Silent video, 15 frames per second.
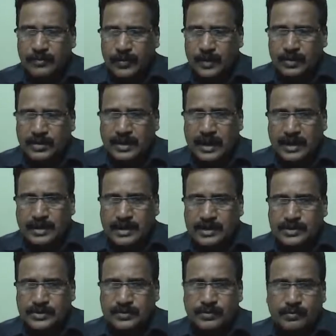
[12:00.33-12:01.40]
Those are
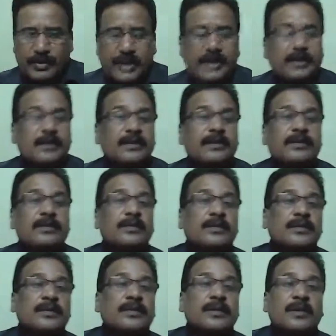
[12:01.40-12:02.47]
attached to me.
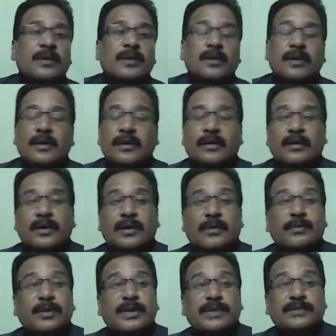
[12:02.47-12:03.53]
The
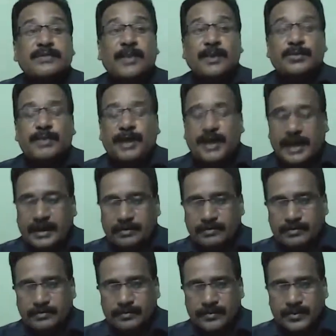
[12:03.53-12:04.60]
number is
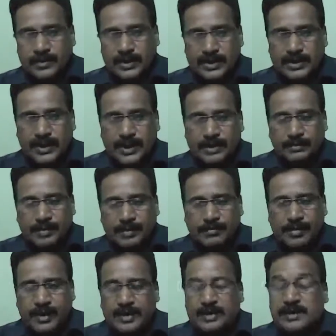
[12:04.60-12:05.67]
fluctuating
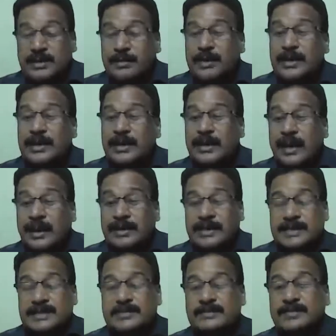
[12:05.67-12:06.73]
16, 15, 17
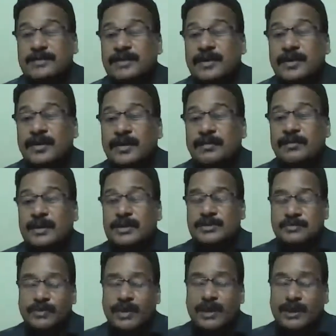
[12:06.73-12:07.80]
like this.
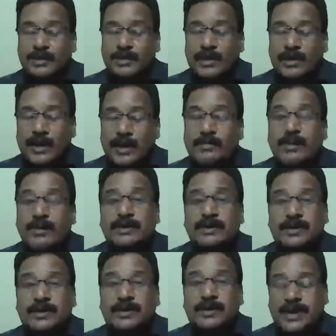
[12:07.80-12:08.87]
Means
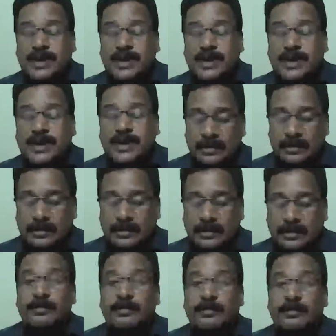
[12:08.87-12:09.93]
when you are leaving the
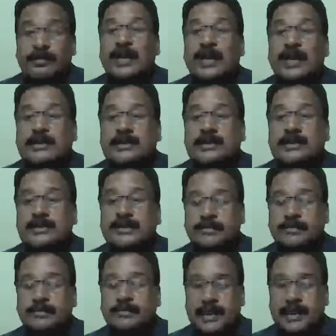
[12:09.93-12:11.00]
screen or
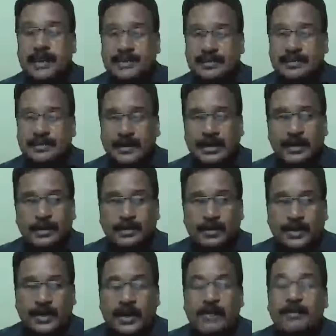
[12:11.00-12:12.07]
leaving that
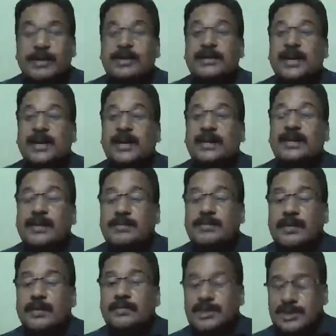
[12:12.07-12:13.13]
place, your name is
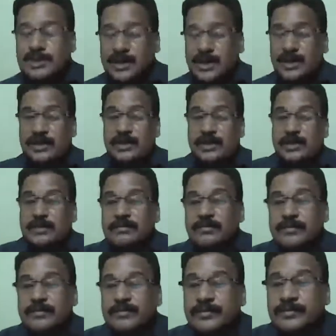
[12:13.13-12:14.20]
deleted from the screen
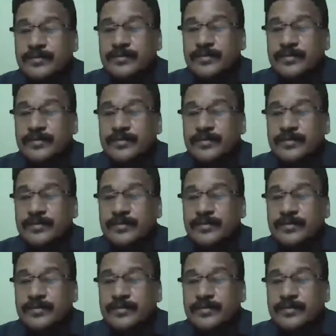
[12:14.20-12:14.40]
here.